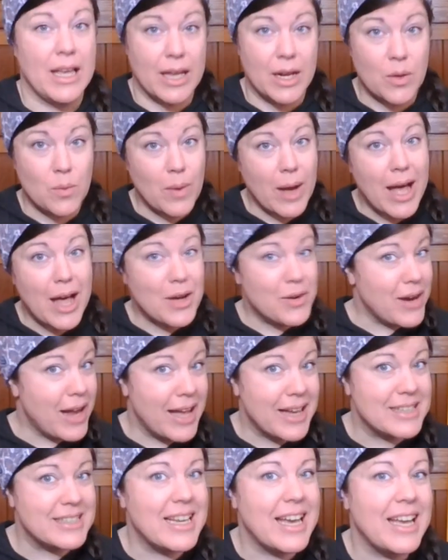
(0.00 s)
And a wild
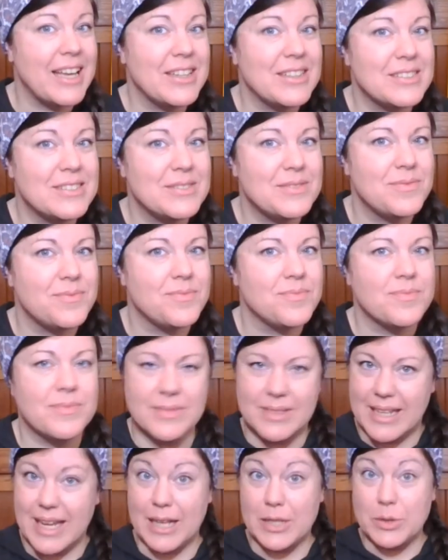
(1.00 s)
crocodile.
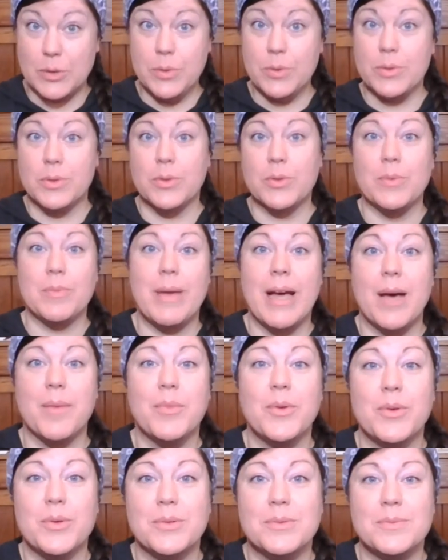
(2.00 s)
Not too soon,
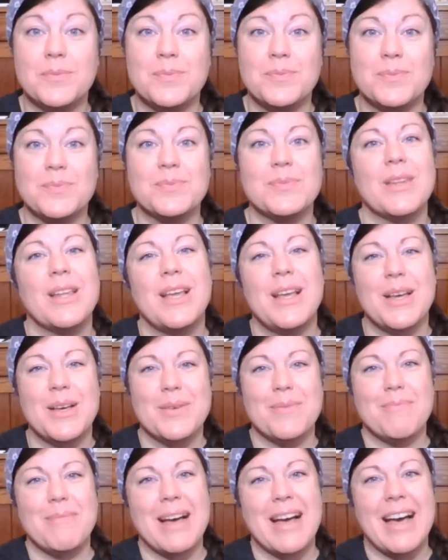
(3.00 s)
baboon.
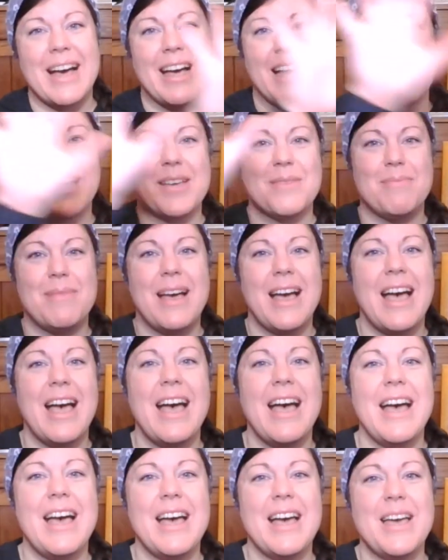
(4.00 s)
Bye
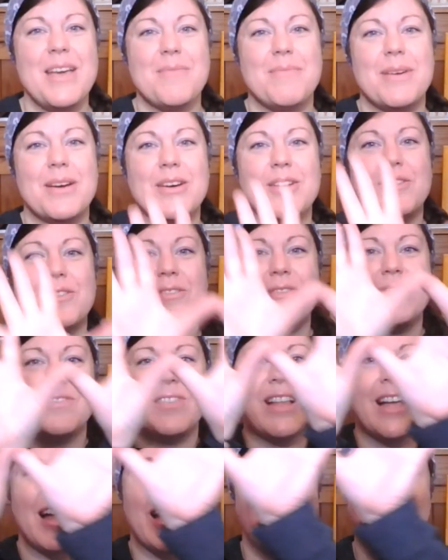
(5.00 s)
bye,
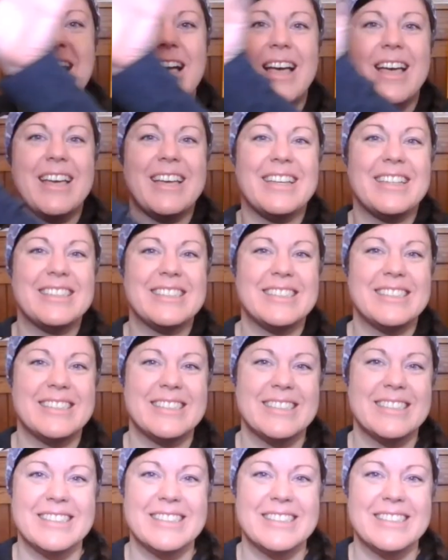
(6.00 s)
butterflies.